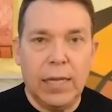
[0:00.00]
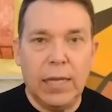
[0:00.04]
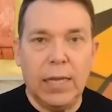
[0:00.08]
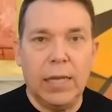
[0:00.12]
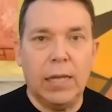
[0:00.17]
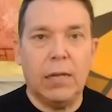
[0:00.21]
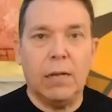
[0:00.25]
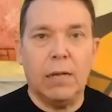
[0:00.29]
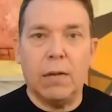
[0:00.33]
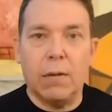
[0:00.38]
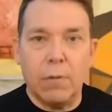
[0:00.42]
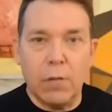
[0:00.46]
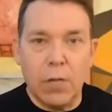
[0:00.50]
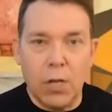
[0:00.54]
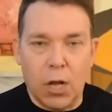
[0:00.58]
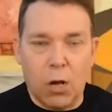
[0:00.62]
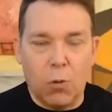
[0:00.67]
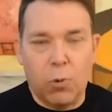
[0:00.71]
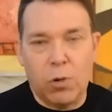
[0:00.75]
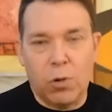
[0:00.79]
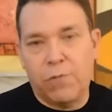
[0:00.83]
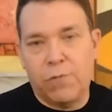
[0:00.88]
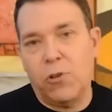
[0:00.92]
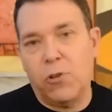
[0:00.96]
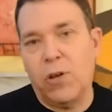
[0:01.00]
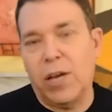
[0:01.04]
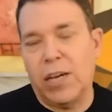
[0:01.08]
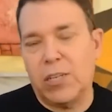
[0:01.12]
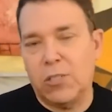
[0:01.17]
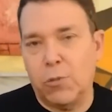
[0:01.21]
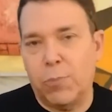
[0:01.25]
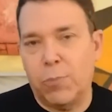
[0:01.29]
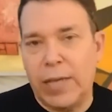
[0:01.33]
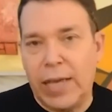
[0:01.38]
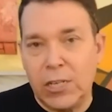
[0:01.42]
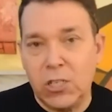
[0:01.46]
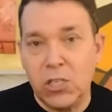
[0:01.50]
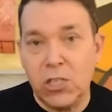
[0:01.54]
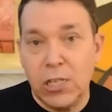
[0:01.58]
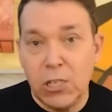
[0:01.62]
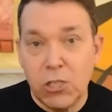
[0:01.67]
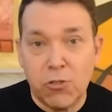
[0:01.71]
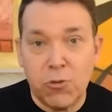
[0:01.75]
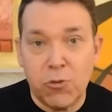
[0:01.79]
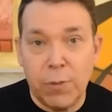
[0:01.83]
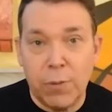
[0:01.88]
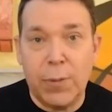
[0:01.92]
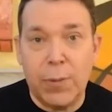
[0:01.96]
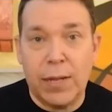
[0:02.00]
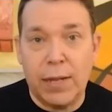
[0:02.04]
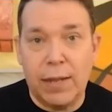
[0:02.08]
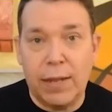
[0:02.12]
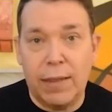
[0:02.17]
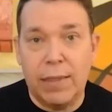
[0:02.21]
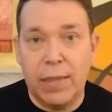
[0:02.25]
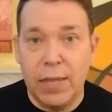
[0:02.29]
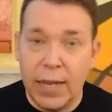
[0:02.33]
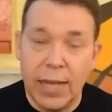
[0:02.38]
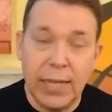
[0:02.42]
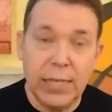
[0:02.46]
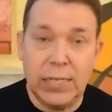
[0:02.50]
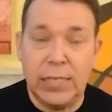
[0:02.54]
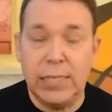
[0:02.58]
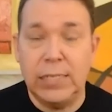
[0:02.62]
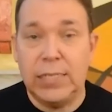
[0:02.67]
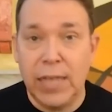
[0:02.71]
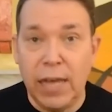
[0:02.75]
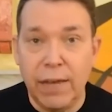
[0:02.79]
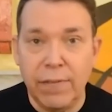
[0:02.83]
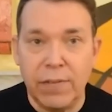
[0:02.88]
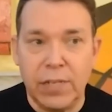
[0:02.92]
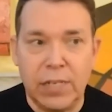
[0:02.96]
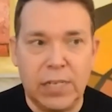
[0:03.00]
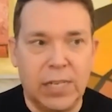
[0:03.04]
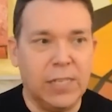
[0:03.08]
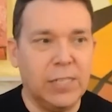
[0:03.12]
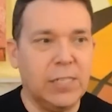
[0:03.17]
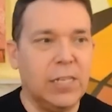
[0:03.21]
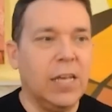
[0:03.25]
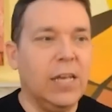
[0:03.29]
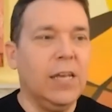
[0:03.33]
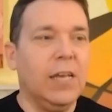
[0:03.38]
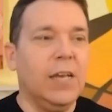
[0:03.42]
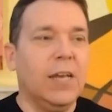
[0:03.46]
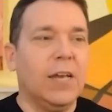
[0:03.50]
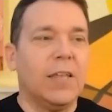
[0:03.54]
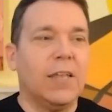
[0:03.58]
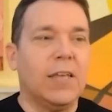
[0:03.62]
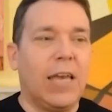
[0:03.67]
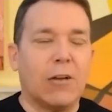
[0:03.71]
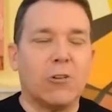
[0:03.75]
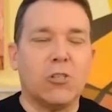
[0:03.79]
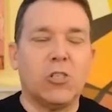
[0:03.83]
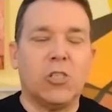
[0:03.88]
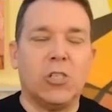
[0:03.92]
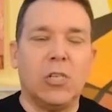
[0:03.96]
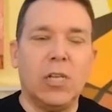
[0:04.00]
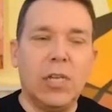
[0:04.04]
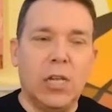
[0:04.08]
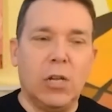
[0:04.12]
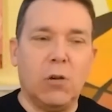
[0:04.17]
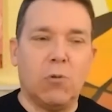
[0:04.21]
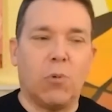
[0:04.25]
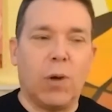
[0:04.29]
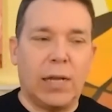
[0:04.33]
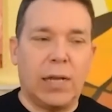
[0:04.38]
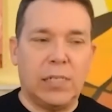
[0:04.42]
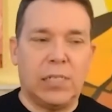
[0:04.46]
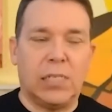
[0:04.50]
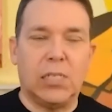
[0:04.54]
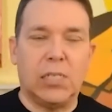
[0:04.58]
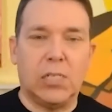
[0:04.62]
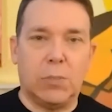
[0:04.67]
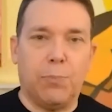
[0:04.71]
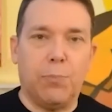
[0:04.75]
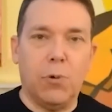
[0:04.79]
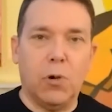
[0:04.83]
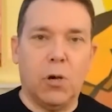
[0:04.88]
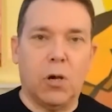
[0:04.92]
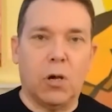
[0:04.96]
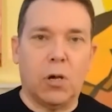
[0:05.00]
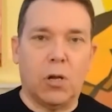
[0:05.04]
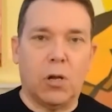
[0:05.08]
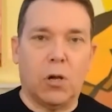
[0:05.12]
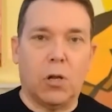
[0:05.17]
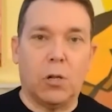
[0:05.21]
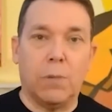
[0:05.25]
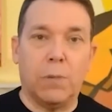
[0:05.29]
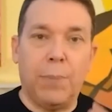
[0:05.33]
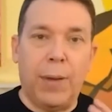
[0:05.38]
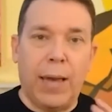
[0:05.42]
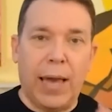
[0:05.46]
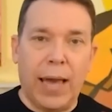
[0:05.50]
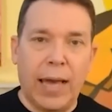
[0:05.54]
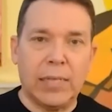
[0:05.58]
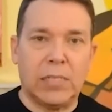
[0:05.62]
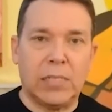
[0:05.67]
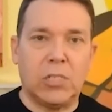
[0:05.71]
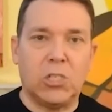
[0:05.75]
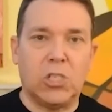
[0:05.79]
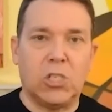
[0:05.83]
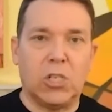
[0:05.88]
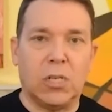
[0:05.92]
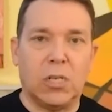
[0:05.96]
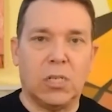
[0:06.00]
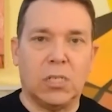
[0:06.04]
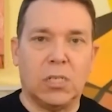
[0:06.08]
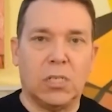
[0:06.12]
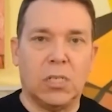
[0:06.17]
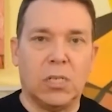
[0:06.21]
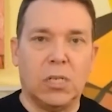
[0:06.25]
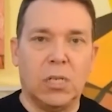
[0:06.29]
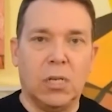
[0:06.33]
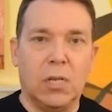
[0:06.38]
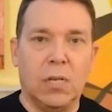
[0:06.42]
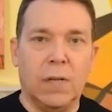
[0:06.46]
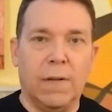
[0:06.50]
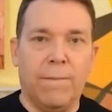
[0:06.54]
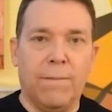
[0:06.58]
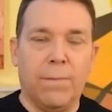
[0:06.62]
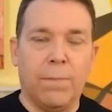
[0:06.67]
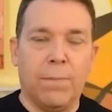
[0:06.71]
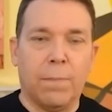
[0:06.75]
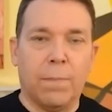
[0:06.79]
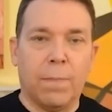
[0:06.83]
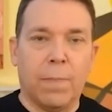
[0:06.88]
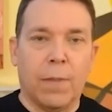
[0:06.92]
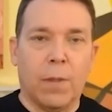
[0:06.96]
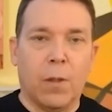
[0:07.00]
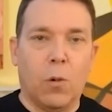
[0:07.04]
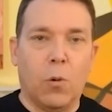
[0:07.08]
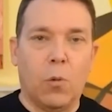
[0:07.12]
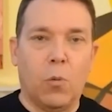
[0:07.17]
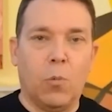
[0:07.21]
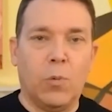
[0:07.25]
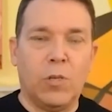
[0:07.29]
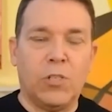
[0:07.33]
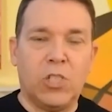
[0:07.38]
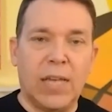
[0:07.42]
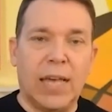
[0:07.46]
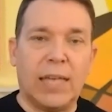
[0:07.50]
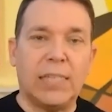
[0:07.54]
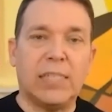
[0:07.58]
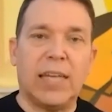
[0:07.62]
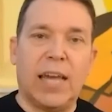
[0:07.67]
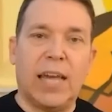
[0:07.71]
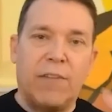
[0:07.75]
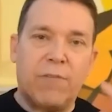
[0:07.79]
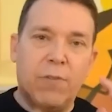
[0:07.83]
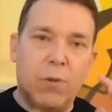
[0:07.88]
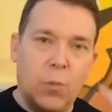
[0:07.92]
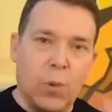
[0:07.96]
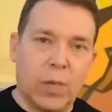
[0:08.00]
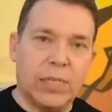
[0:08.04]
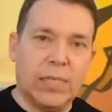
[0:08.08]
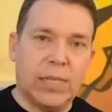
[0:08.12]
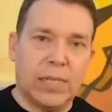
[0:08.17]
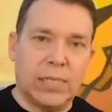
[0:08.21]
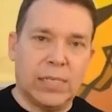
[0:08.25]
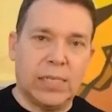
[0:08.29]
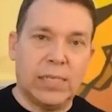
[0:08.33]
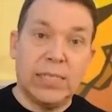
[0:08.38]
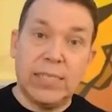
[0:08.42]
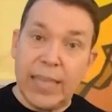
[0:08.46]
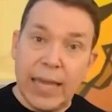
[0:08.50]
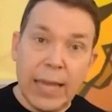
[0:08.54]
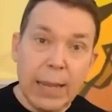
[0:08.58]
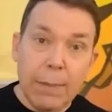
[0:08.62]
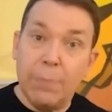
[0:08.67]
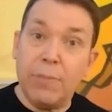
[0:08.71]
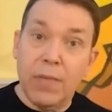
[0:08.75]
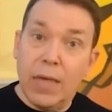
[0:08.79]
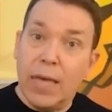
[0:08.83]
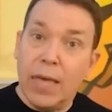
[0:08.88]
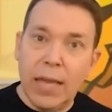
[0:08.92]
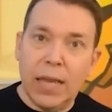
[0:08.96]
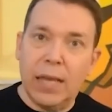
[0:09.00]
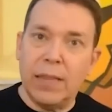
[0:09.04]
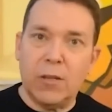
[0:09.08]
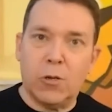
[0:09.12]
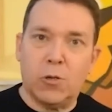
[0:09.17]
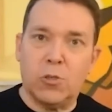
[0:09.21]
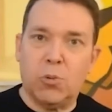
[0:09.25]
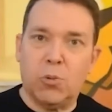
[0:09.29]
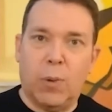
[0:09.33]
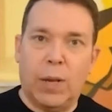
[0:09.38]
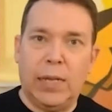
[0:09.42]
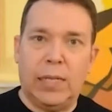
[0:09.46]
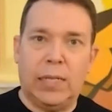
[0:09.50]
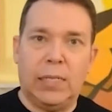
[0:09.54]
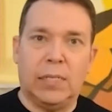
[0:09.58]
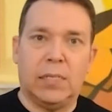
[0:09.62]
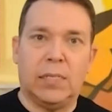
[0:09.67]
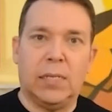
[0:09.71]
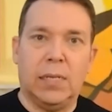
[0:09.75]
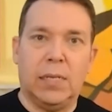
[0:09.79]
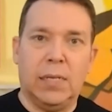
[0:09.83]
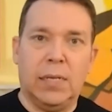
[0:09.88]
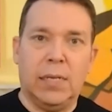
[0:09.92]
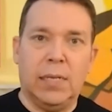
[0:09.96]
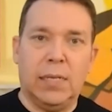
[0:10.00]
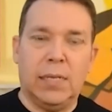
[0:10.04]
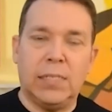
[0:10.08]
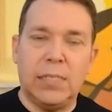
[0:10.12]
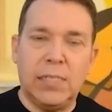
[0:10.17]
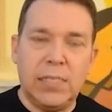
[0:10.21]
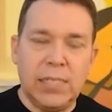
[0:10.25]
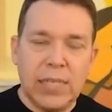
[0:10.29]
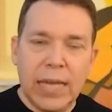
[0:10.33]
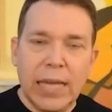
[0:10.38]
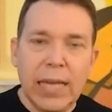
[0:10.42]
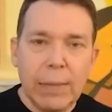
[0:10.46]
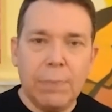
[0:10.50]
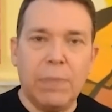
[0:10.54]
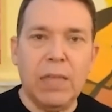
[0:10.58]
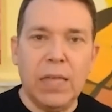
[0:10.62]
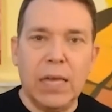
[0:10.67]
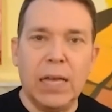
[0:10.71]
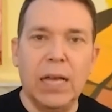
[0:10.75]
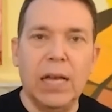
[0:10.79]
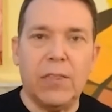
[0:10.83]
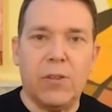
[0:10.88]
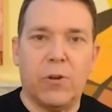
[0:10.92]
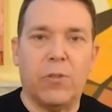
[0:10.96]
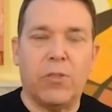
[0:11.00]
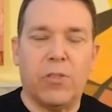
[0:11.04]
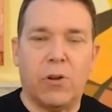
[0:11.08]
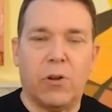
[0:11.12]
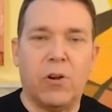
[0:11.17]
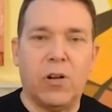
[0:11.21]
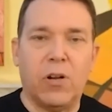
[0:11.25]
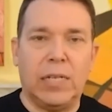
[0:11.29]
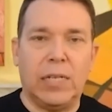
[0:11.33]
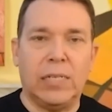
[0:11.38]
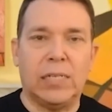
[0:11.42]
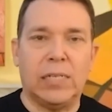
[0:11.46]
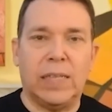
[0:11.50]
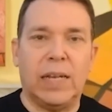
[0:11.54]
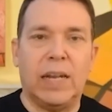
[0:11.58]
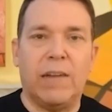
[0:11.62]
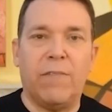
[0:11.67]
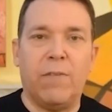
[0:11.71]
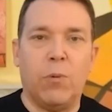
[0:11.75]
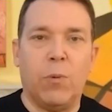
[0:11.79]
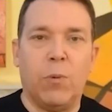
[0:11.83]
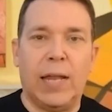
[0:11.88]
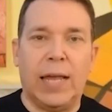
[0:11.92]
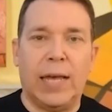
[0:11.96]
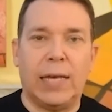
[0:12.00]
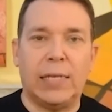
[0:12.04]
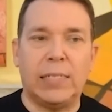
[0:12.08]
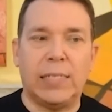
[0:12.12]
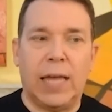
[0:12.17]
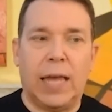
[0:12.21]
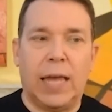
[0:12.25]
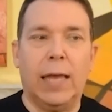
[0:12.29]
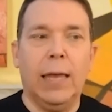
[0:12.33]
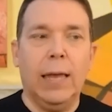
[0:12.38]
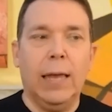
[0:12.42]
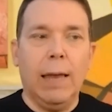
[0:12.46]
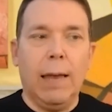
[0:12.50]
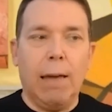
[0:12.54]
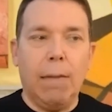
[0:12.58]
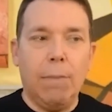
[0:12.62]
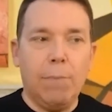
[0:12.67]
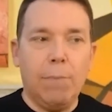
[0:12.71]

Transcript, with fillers: in, you know, what for you guys will be ancient history, but the 1970s, Gail Sheehy writes this book called Passages, which says everyone does the same thing in their 20s, the same thing in their 30s, and then everyone has a